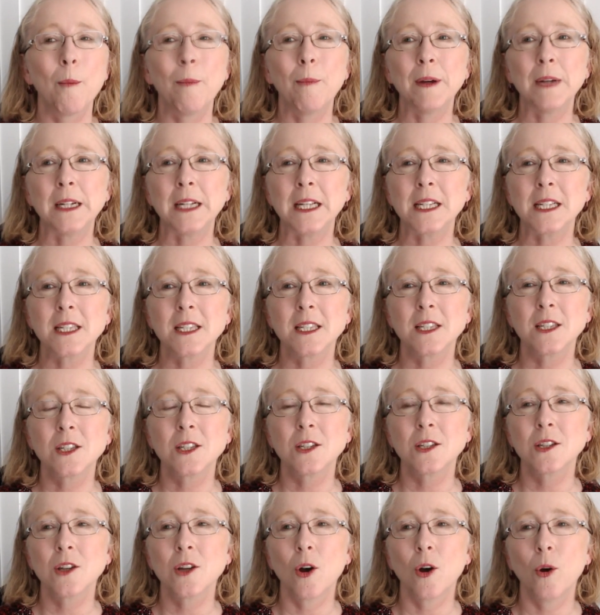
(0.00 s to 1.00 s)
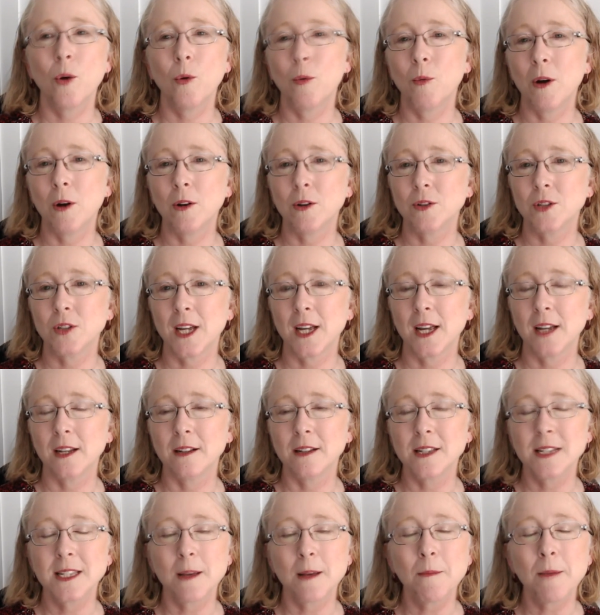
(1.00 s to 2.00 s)
But it's so well done.
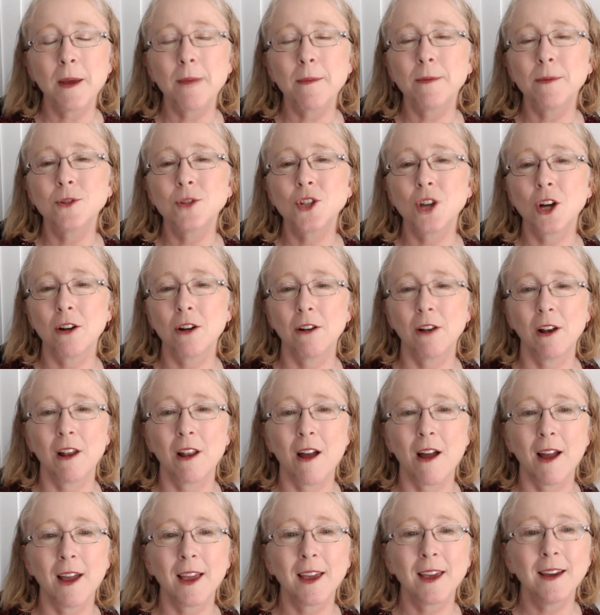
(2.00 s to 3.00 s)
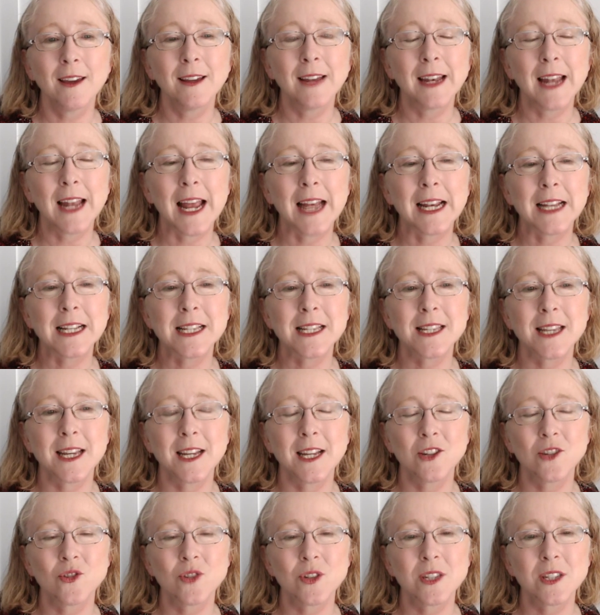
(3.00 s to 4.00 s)
Some people don't like it, and it's
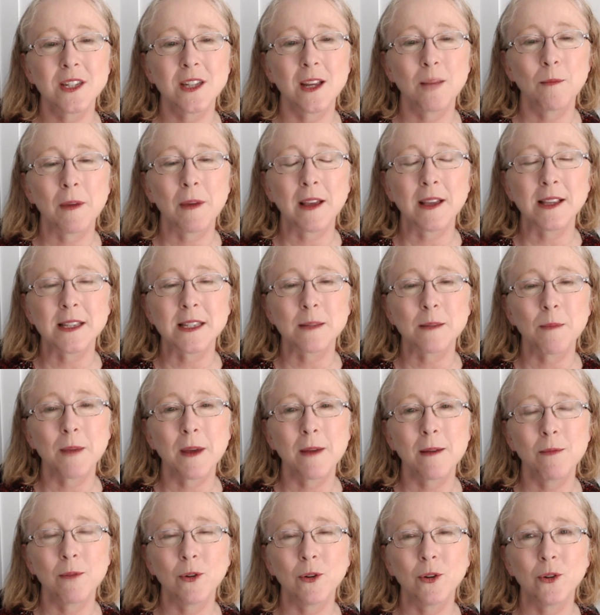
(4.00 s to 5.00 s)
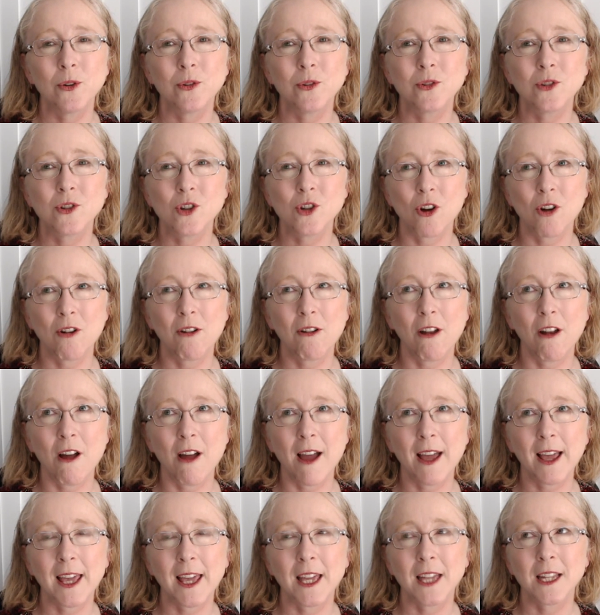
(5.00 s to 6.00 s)
interesting because the people who don't
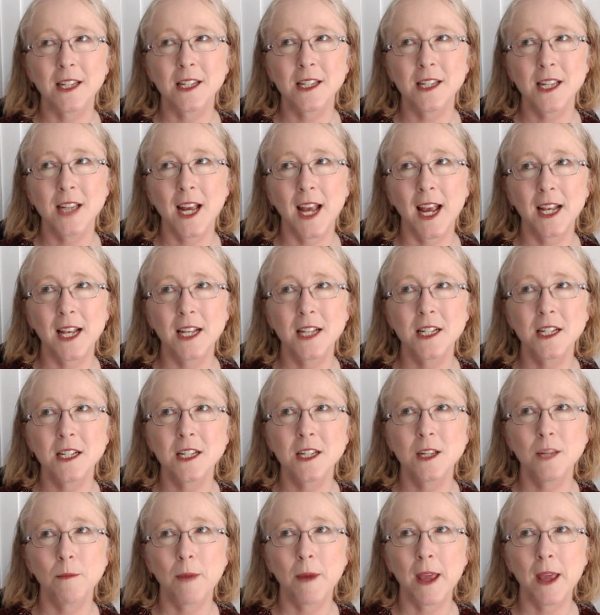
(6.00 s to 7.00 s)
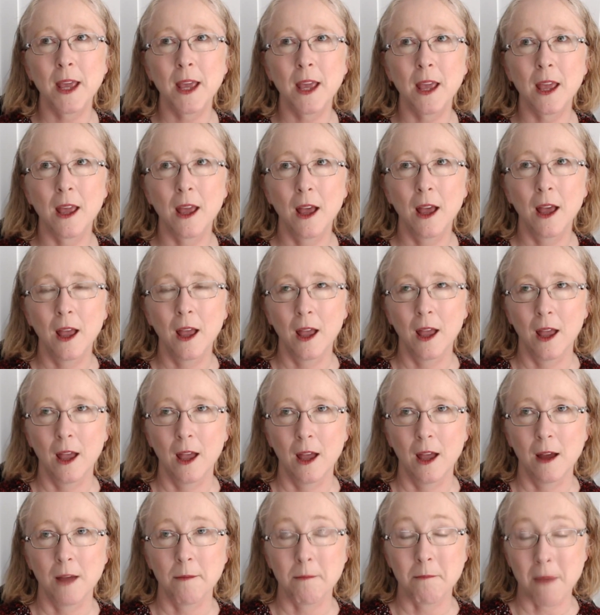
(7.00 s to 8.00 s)
like it tend to be
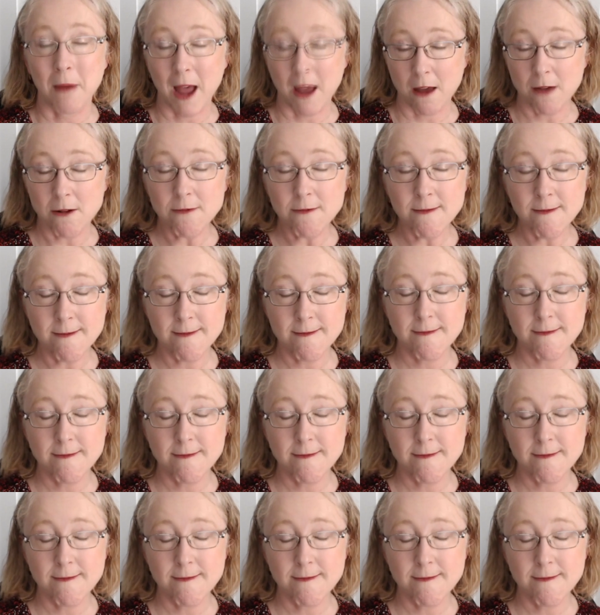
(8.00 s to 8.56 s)
male.